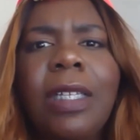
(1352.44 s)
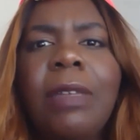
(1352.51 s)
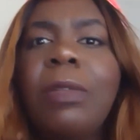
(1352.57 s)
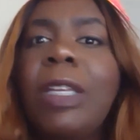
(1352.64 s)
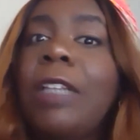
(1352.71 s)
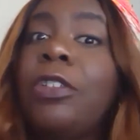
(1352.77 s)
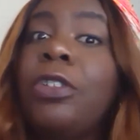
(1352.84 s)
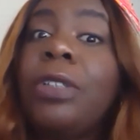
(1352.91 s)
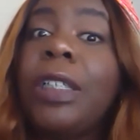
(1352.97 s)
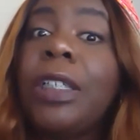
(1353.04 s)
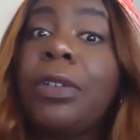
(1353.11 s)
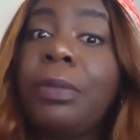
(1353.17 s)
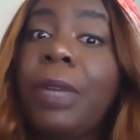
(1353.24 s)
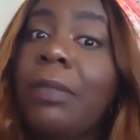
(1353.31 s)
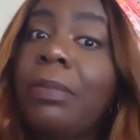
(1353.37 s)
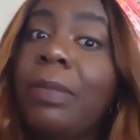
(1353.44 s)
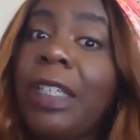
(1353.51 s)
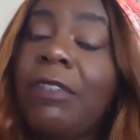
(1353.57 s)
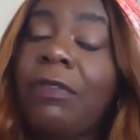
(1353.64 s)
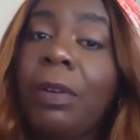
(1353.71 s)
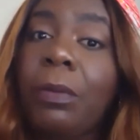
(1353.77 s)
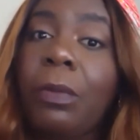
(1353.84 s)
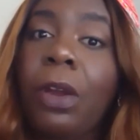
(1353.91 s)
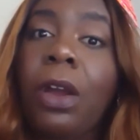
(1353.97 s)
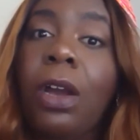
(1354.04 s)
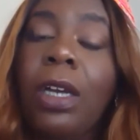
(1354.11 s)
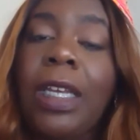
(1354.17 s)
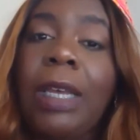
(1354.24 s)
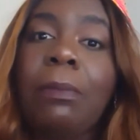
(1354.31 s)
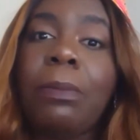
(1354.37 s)
And you can correct me if I'm
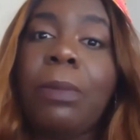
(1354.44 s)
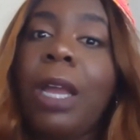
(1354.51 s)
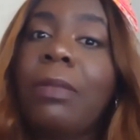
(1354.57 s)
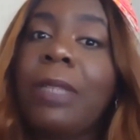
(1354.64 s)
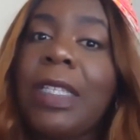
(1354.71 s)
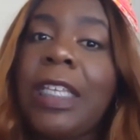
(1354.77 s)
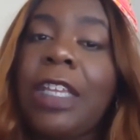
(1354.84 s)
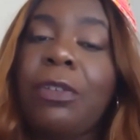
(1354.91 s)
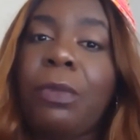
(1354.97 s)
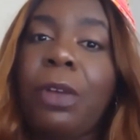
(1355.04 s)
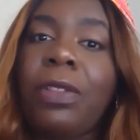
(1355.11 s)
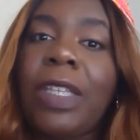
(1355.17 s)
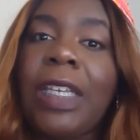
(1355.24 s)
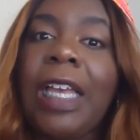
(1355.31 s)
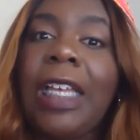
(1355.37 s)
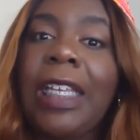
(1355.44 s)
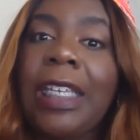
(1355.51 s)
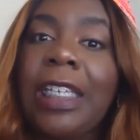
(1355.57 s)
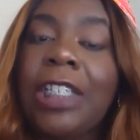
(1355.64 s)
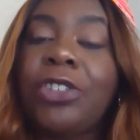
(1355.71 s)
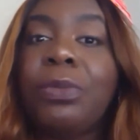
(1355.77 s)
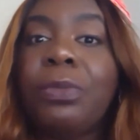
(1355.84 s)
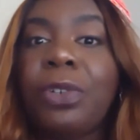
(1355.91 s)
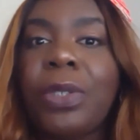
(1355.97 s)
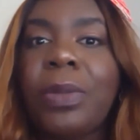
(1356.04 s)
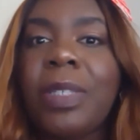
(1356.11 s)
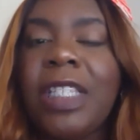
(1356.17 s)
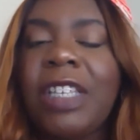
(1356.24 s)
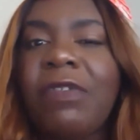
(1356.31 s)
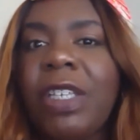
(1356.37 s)
wrong. I'm probably saying the wrong thing. I can get you more
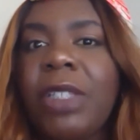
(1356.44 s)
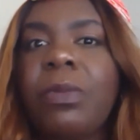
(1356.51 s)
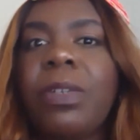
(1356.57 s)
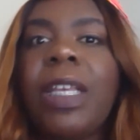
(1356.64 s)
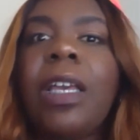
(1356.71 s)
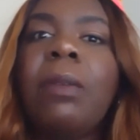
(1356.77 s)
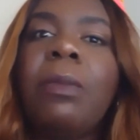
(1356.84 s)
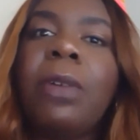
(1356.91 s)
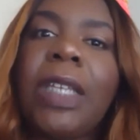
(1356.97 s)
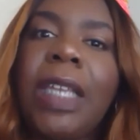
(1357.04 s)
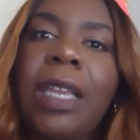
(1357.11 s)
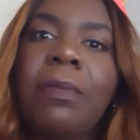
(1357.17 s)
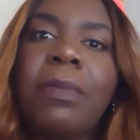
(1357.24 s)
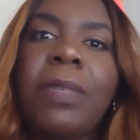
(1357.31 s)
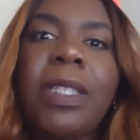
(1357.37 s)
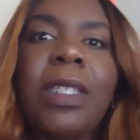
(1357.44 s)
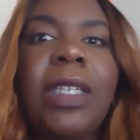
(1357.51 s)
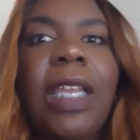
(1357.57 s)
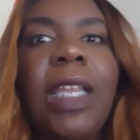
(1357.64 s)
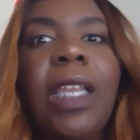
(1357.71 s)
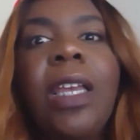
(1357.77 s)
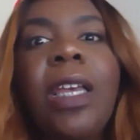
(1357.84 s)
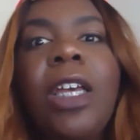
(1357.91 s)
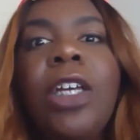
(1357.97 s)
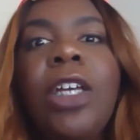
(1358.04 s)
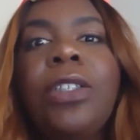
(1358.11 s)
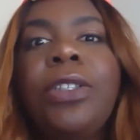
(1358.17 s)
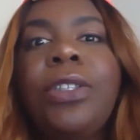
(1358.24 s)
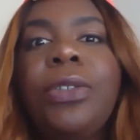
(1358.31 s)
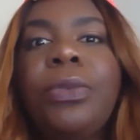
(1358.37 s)
specifics, where they come on campus and they
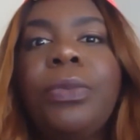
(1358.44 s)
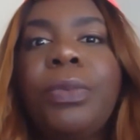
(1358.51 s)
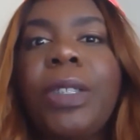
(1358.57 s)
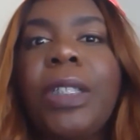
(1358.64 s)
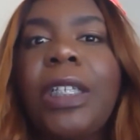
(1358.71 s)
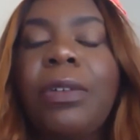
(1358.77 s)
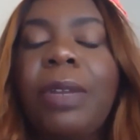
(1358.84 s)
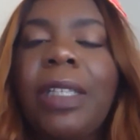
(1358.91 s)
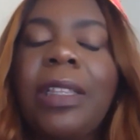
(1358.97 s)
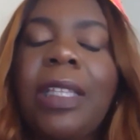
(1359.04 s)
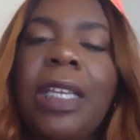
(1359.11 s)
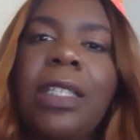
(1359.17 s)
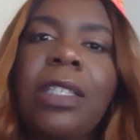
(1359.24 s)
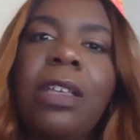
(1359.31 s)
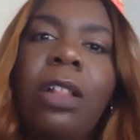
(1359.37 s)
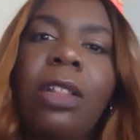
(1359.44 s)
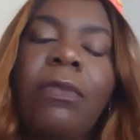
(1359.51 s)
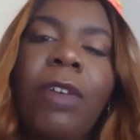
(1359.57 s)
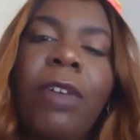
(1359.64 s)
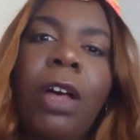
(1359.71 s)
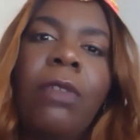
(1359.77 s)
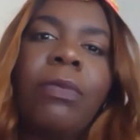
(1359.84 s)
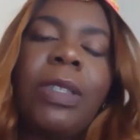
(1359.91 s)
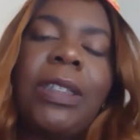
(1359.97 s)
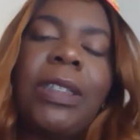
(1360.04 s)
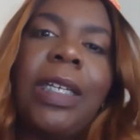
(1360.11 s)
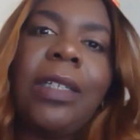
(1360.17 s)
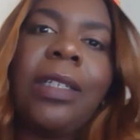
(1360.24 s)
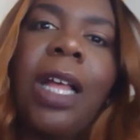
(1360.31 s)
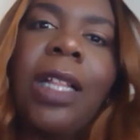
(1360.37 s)
do really great things all involved with
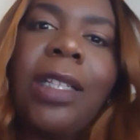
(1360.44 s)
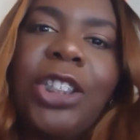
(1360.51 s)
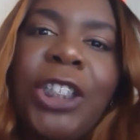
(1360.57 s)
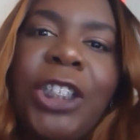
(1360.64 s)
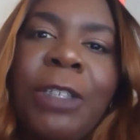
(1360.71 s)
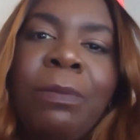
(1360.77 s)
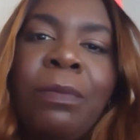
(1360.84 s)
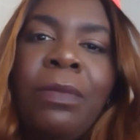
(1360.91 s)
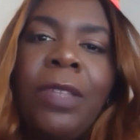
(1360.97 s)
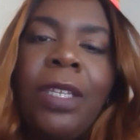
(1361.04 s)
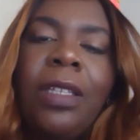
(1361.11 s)
technology.